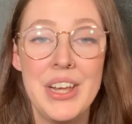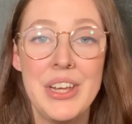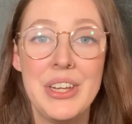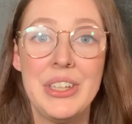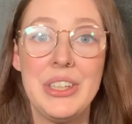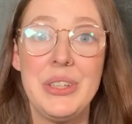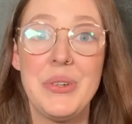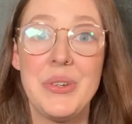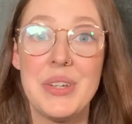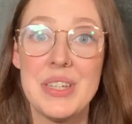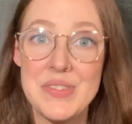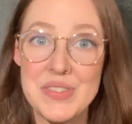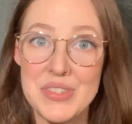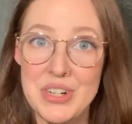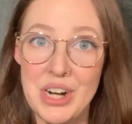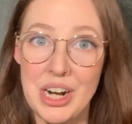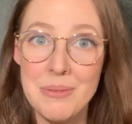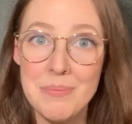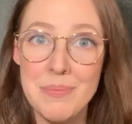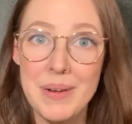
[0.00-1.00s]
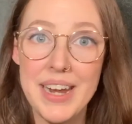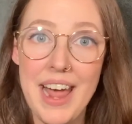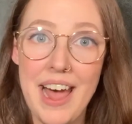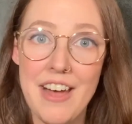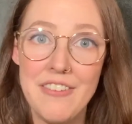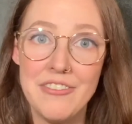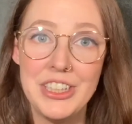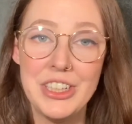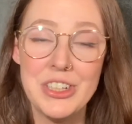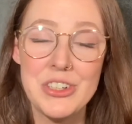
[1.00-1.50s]
You can start by
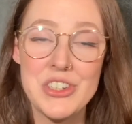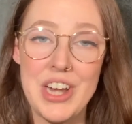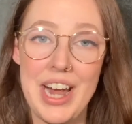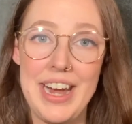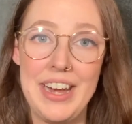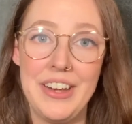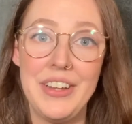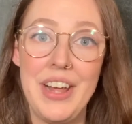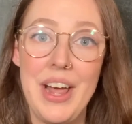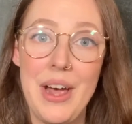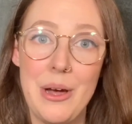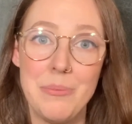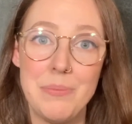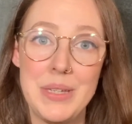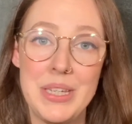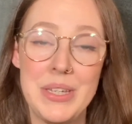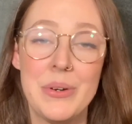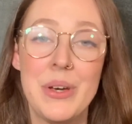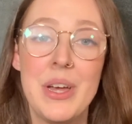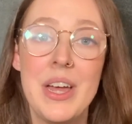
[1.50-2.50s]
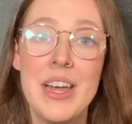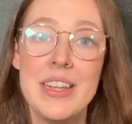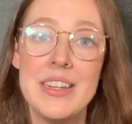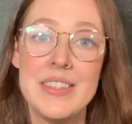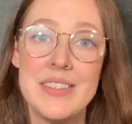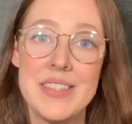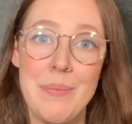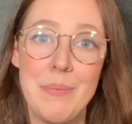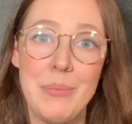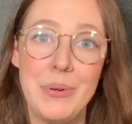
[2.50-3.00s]
having your child help you
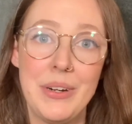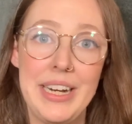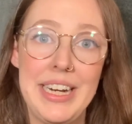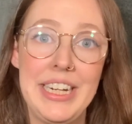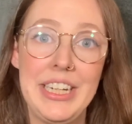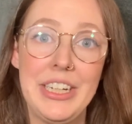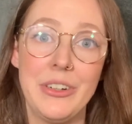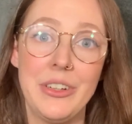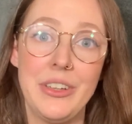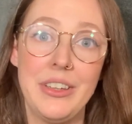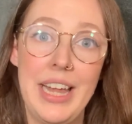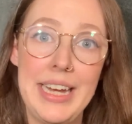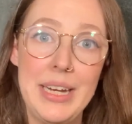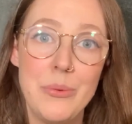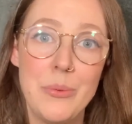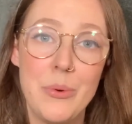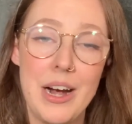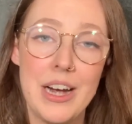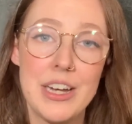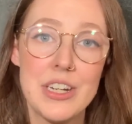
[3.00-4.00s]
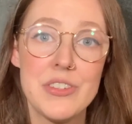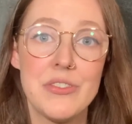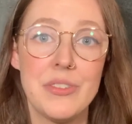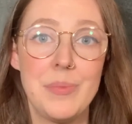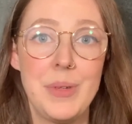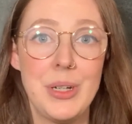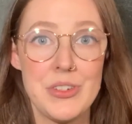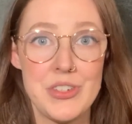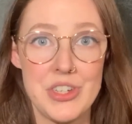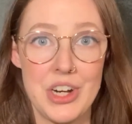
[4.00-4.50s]
separate your light wash from
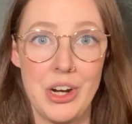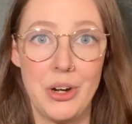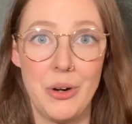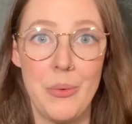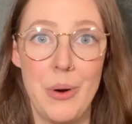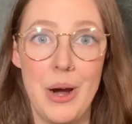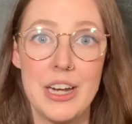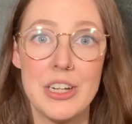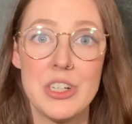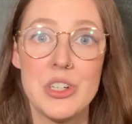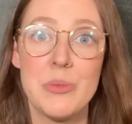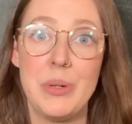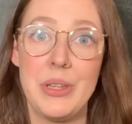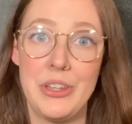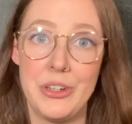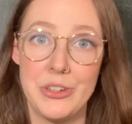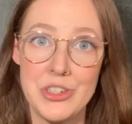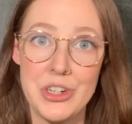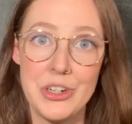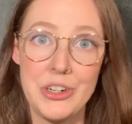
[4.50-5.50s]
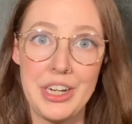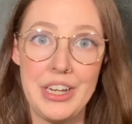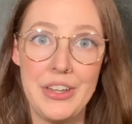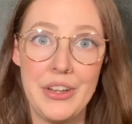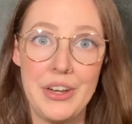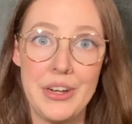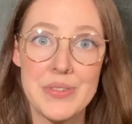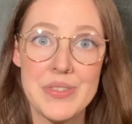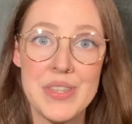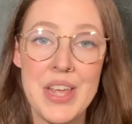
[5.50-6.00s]
your dark wash with your dirty
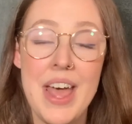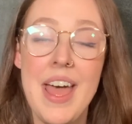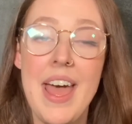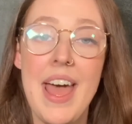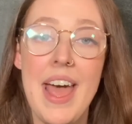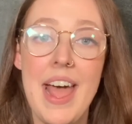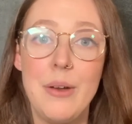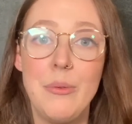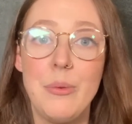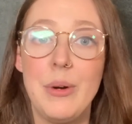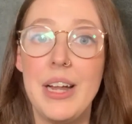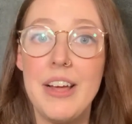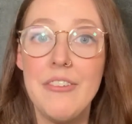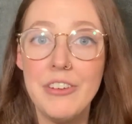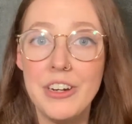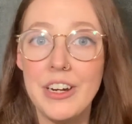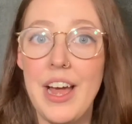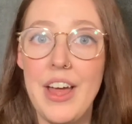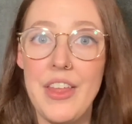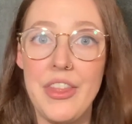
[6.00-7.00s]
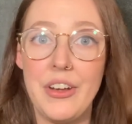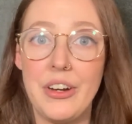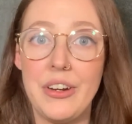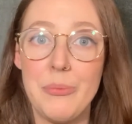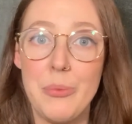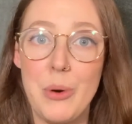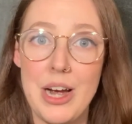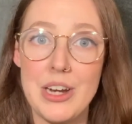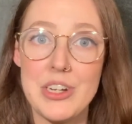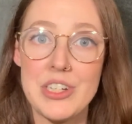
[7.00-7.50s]
clothes, and whatever other
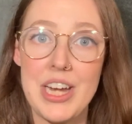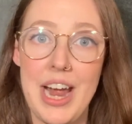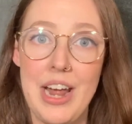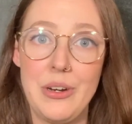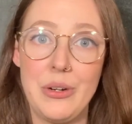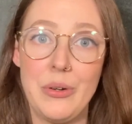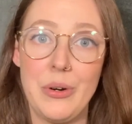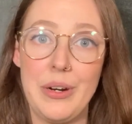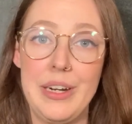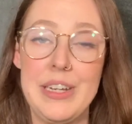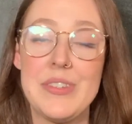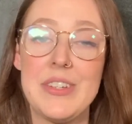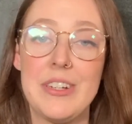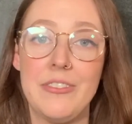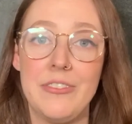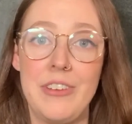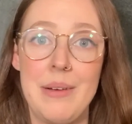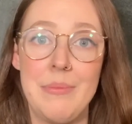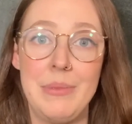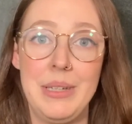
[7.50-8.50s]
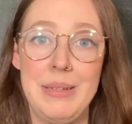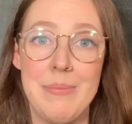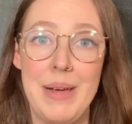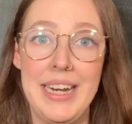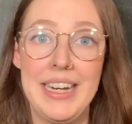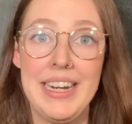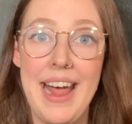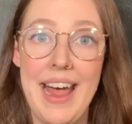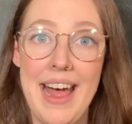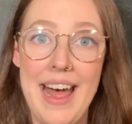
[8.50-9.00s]
wash categories your family
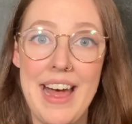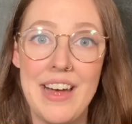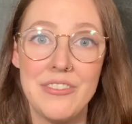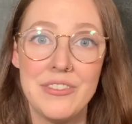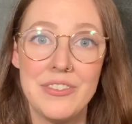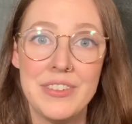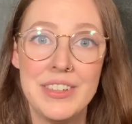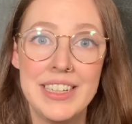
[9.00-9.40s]
might have.